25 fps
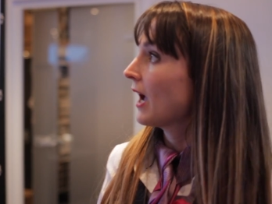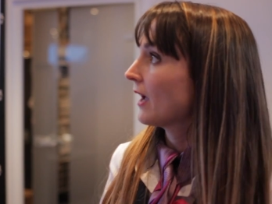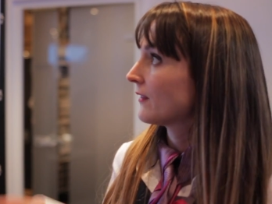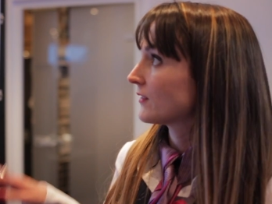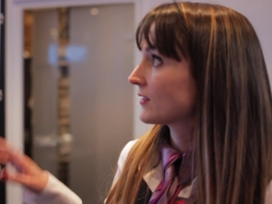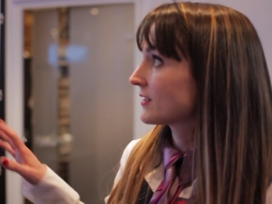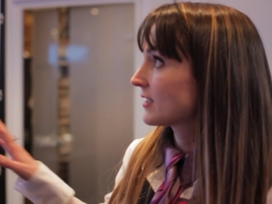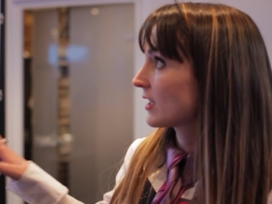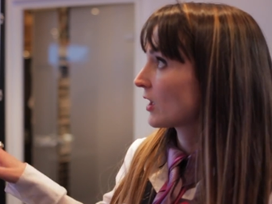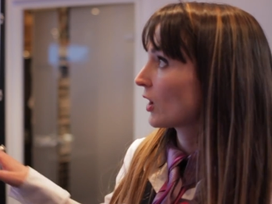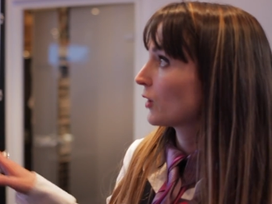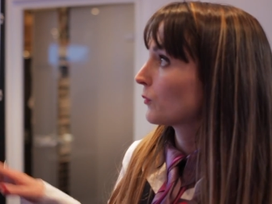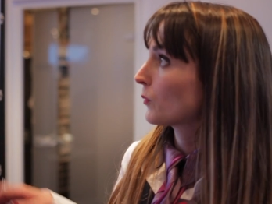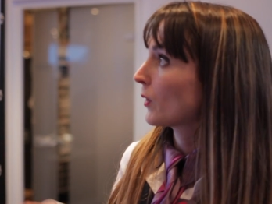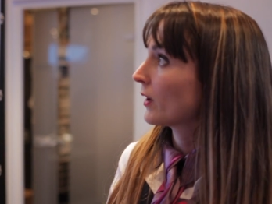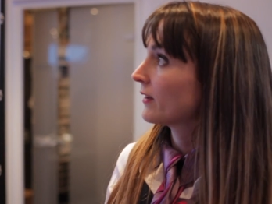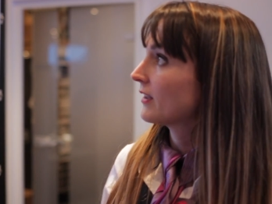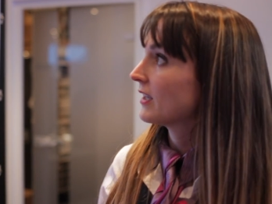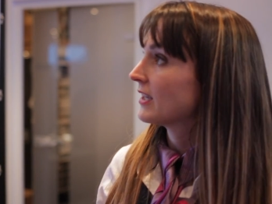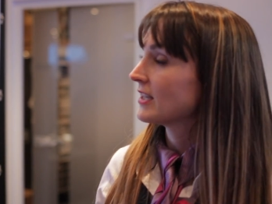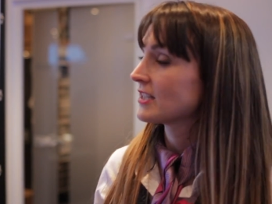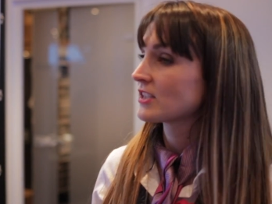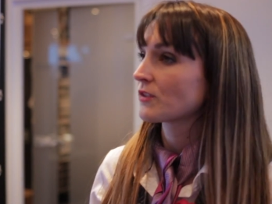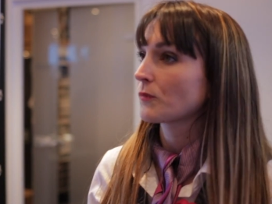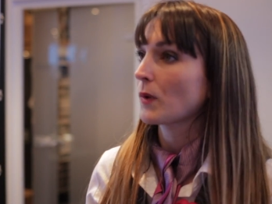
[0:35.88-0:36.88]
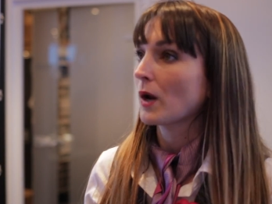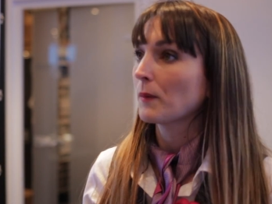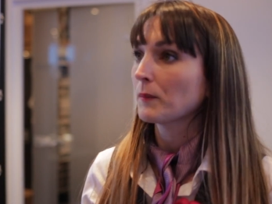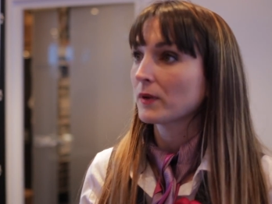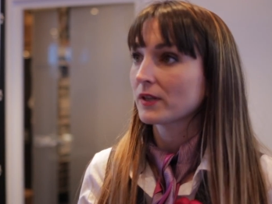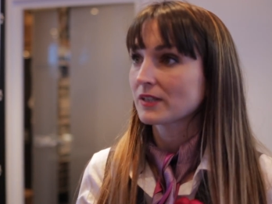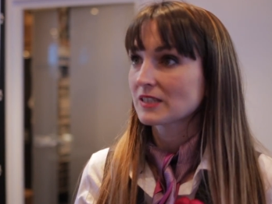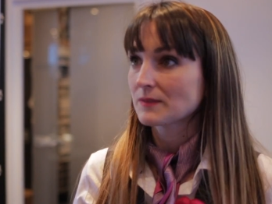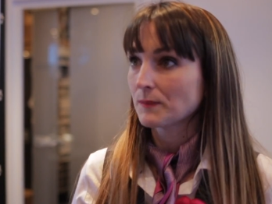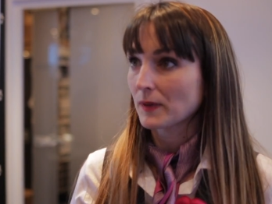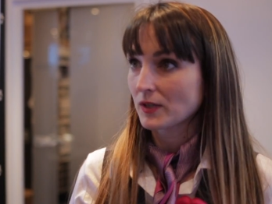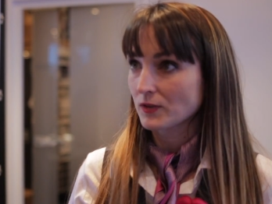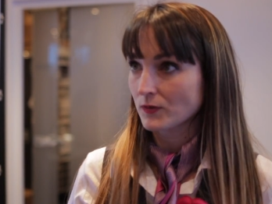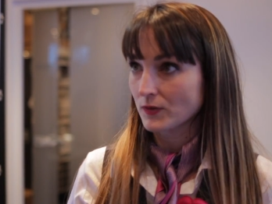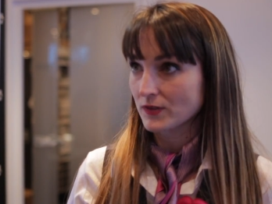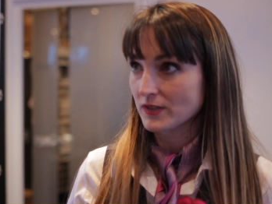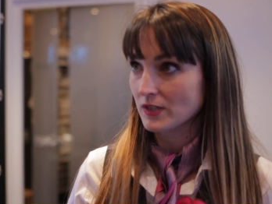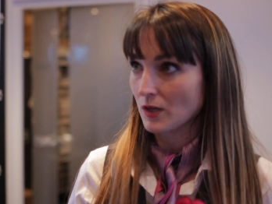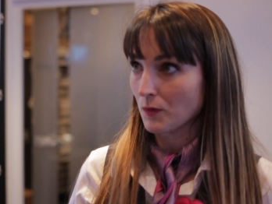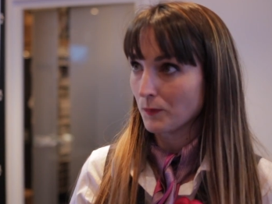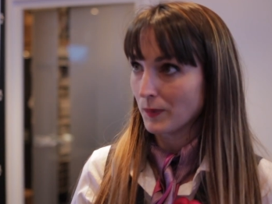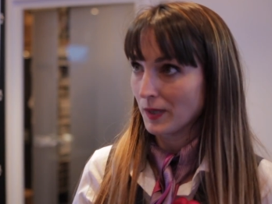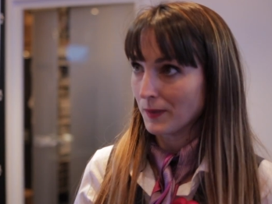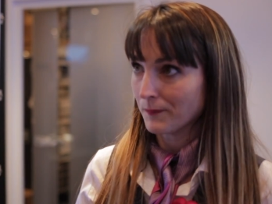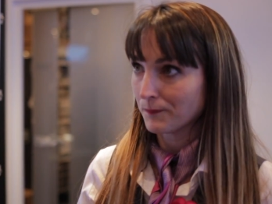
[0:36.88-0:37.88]
and the second one is Raman
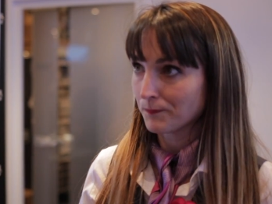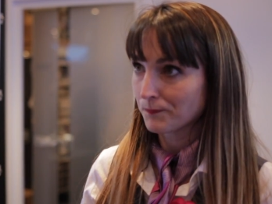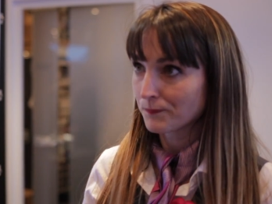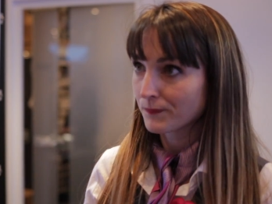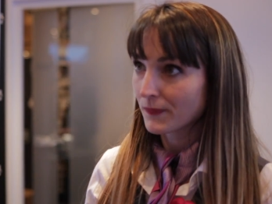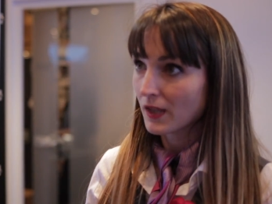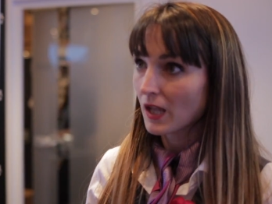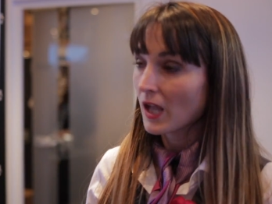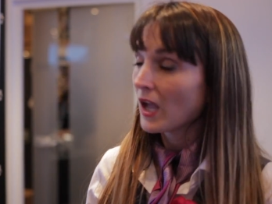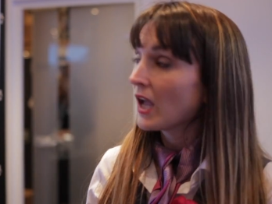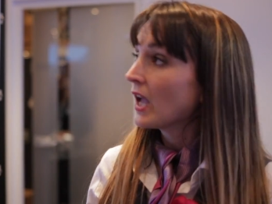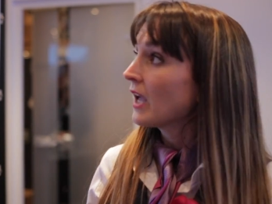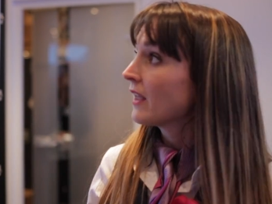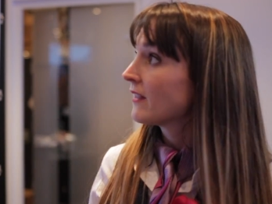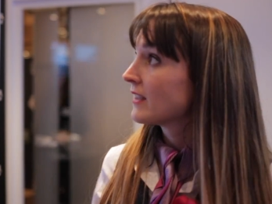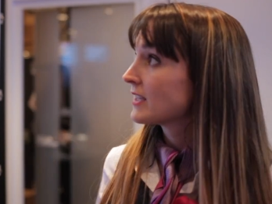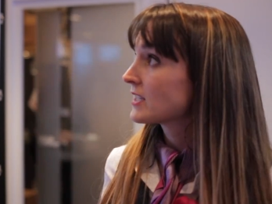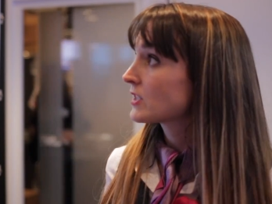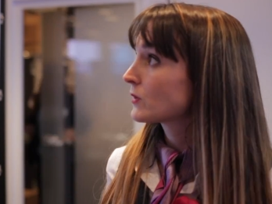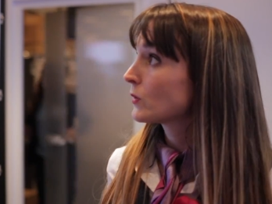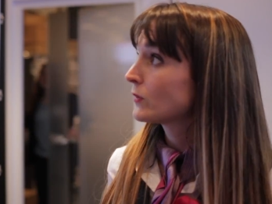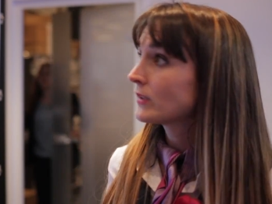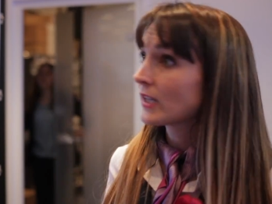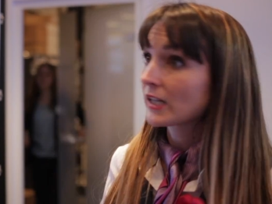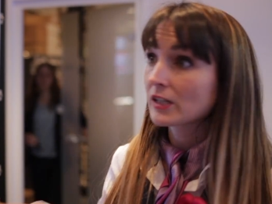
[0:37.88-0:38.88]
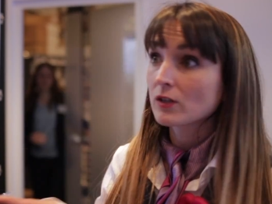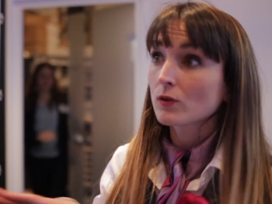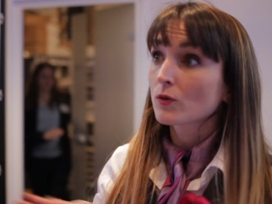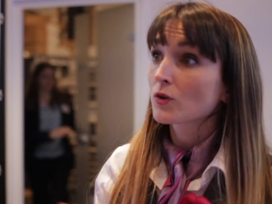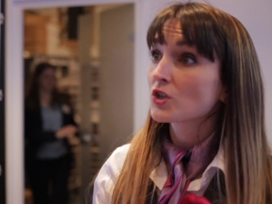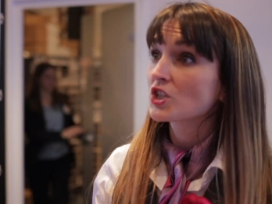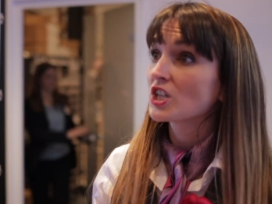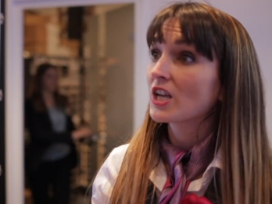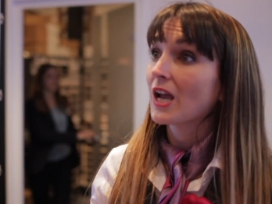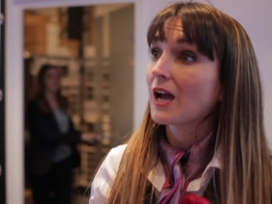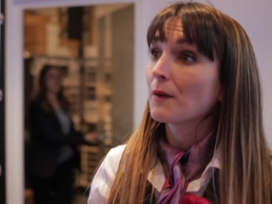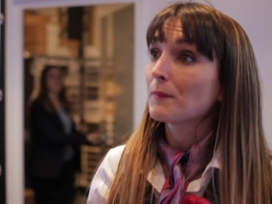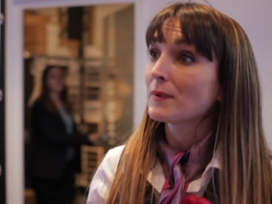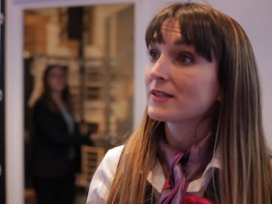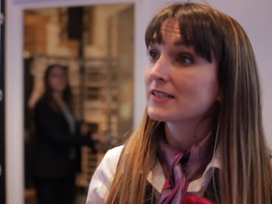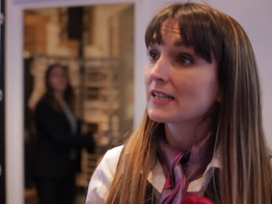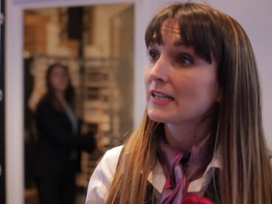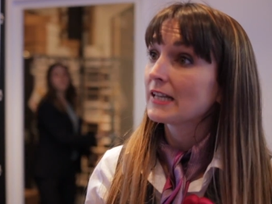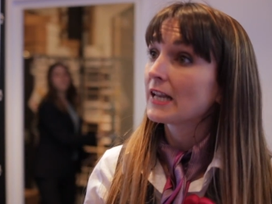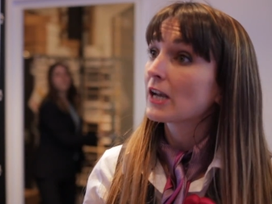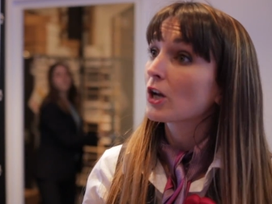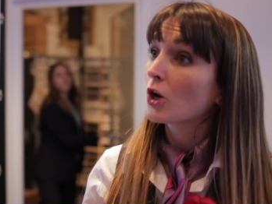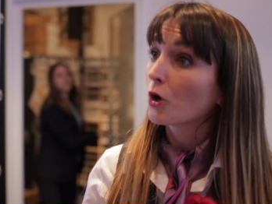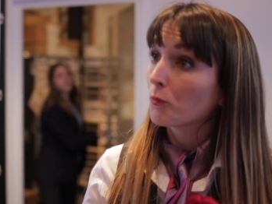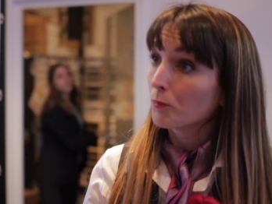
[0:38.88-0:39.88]
spectroscopy. These two technologies are
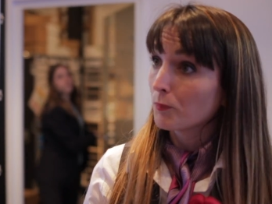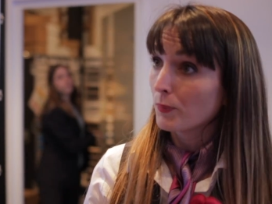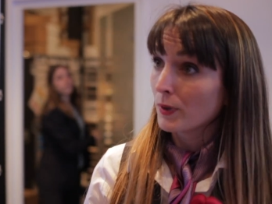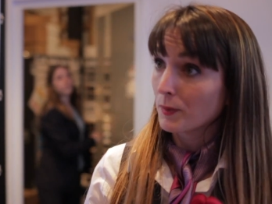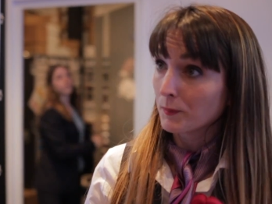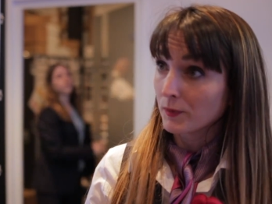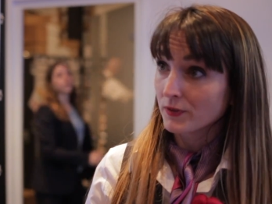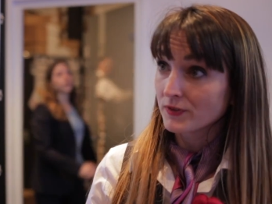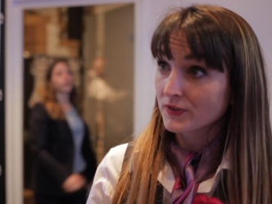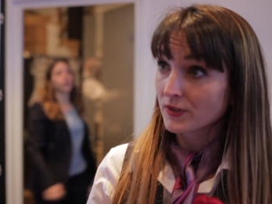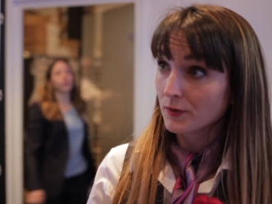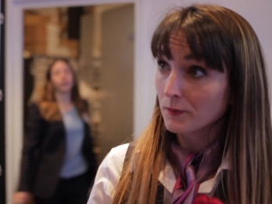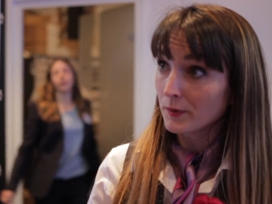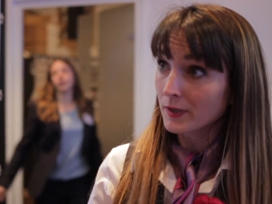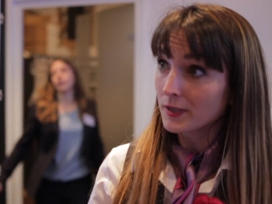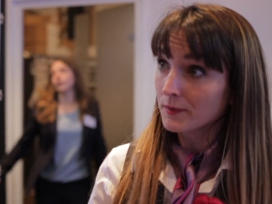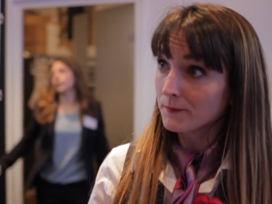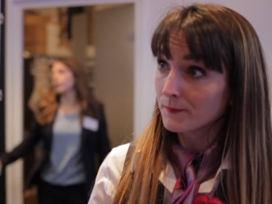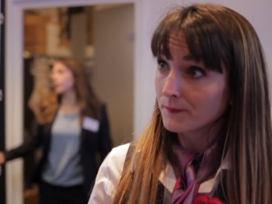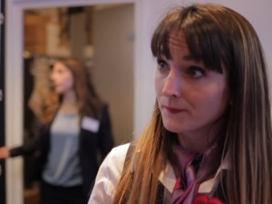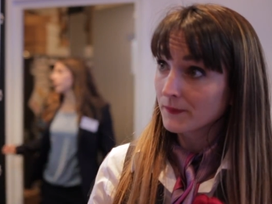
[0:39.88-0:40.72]
basically complementary.